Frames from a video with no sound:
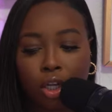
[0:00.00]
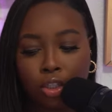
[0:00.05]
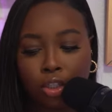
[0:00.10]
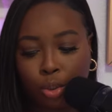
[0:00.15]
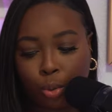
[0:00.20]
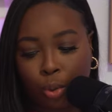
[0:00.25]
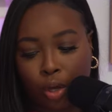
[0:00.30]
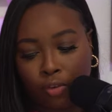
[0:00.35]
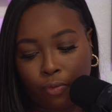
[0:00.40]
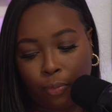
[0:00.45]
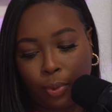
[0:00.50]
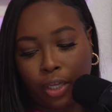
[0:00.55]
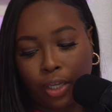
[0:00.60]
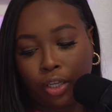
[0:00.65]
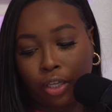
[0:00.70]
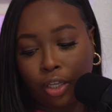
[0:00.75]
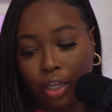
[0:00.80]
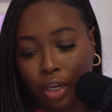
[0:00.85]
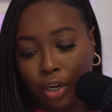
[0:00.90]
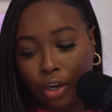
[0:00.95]
The 12-Week
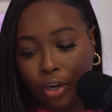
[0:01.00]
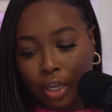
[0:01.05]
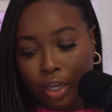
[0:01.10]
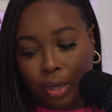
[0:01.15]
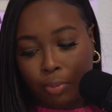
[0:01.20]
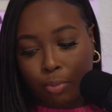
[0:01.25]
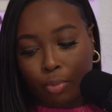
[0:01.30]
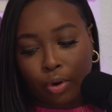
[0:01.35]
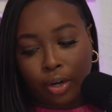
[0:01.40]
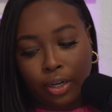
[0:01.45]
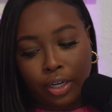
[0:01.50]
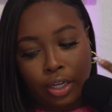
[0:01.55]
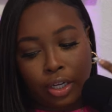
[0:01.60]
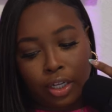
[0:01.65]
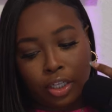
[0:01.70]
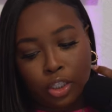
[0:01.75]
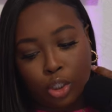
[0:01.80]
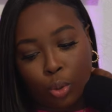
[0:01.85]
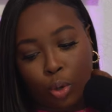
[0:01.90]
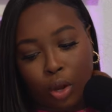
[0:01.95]
Year, Get More Done
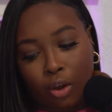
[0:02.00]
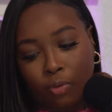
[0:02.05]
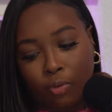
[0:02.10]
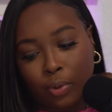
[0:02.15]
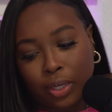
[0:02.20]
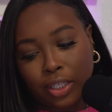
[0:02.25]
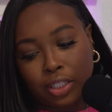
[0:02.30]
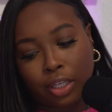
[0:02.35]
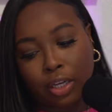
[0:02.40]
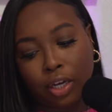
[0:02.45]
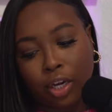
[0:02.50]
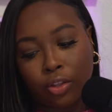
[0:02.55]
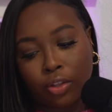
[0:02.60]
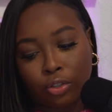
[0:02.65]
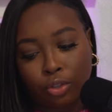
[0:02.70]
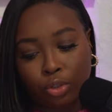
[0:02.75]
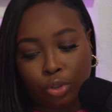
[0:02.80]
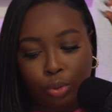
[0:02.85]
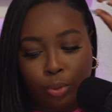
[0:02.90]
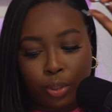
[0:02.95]
in 12 Weeks Than
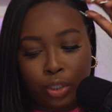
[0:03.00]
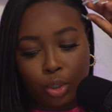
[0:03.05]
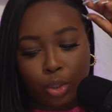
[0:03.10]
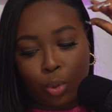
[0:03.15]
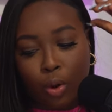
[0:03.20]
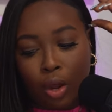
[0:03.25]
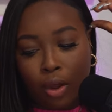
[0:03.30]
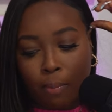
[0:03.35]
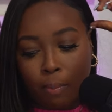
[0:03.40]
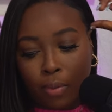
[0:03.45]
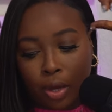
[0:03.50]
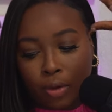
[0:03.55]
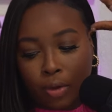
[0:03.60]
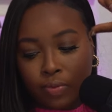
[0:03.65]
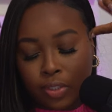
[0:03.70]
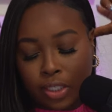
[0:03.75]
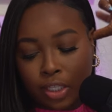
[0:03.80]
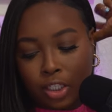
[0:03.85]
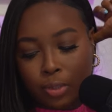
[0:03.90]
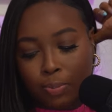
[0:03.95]
Others Do in 12 Months,
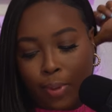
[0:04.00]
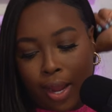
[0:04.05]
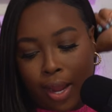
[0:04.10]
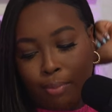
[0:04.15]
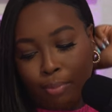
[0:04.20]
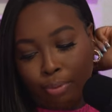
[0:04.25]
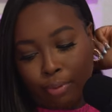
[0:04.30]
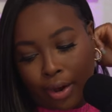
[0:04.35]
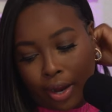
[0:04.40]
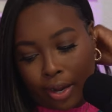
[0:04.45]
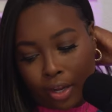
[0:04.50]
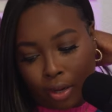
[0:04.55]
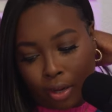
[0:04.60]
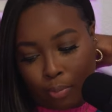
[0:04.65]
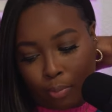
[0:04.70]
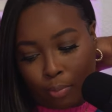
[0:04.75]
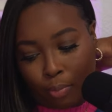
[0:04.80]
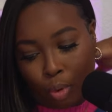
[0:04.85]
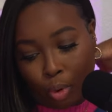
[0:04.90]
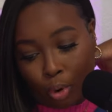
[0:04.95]
and it's by Brian
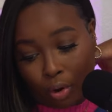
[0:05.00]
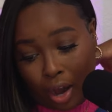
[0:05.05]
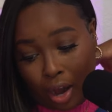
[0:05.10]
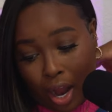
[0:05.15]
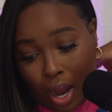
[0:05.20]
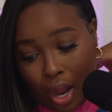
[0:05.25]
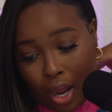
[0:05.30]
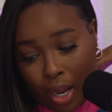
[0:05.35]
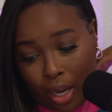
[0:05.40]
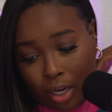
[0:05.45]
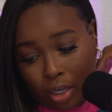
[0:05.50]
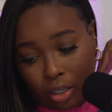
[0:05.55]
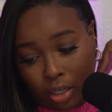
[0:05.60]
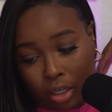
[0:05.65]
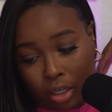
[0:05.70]
Morin?